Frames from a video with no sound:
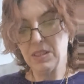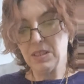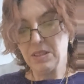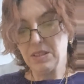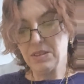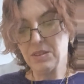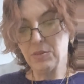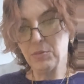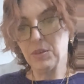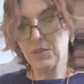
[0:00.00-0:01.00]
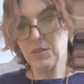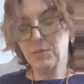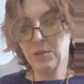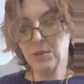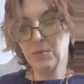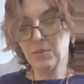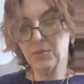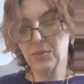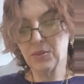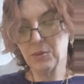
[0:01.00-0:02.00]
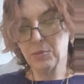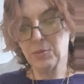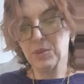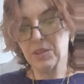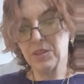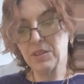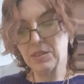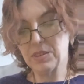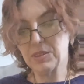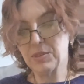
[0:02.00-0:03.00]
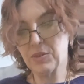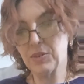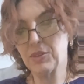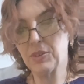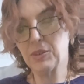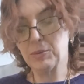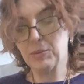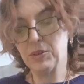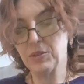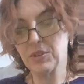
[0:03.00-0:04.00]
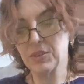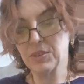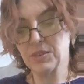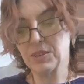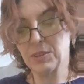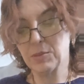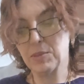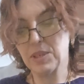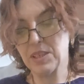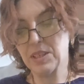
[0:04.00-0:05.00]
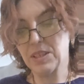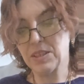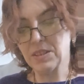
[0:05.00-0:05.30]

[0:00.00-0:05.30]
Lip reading: Still, it's making me feel a little better. It's very therapeutic, just like the painting.